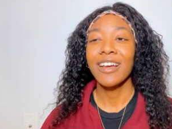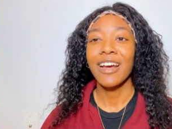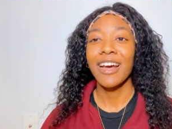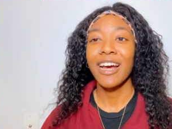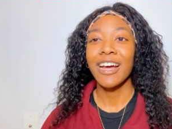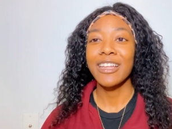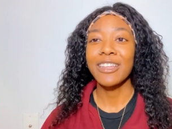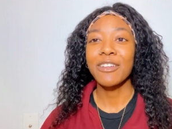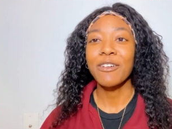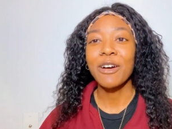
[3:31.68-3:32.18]

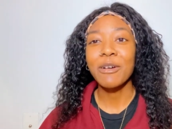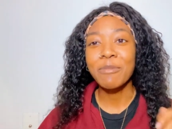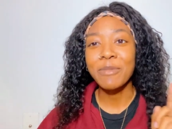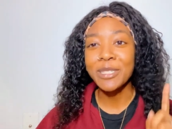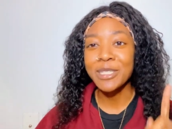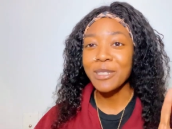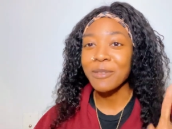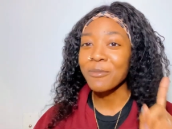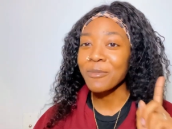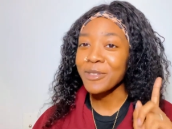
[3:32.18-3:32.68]
I know I
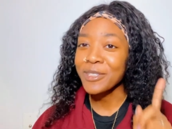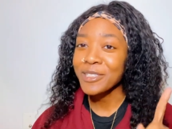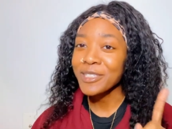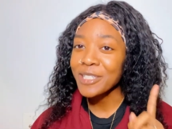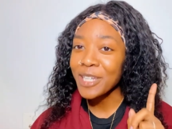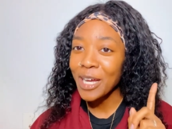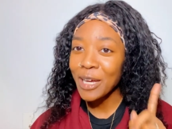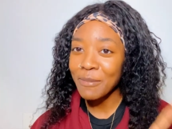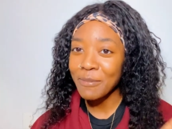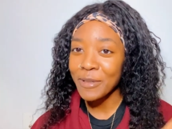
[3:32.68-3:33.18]
messed up one
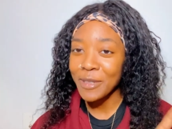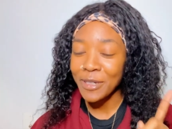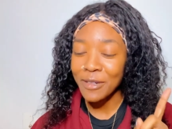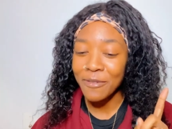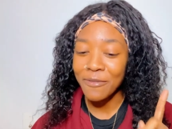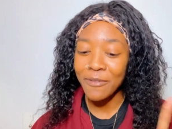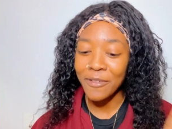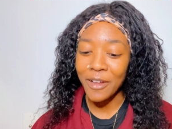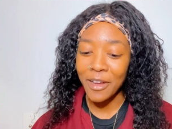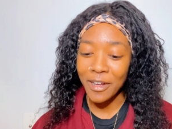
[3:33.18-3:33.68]
time during
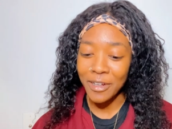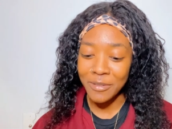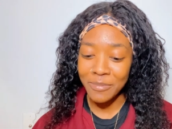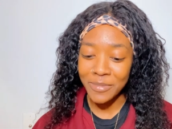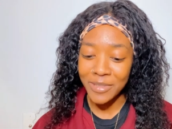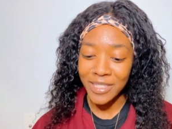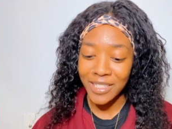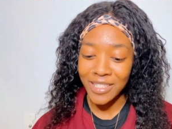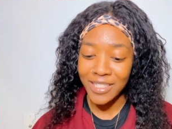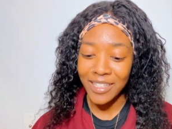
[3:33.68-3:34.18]

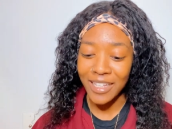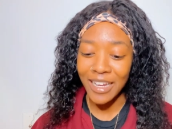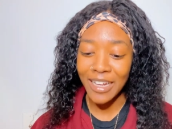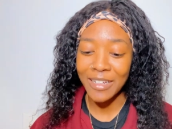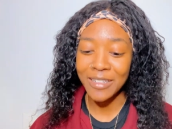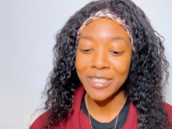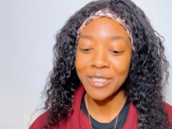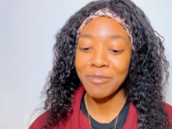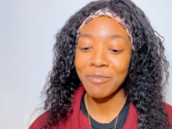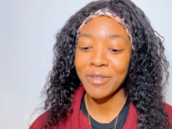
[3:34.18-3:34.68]
Vlogmas. I
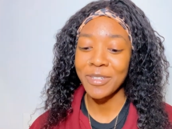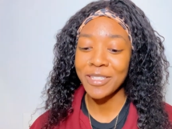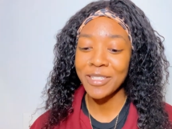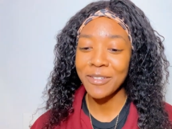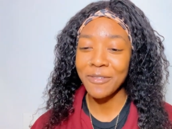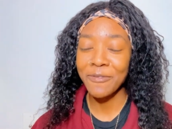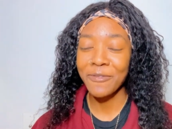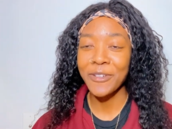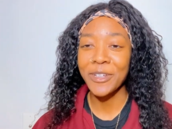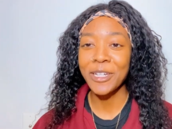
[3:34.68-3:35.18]
was supposed to
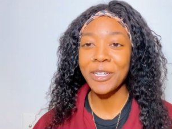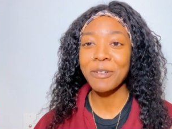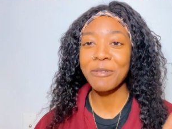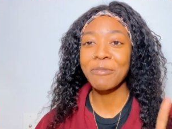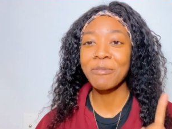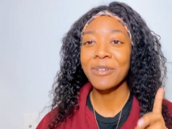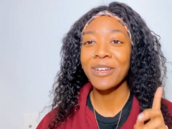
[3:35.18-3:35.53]
film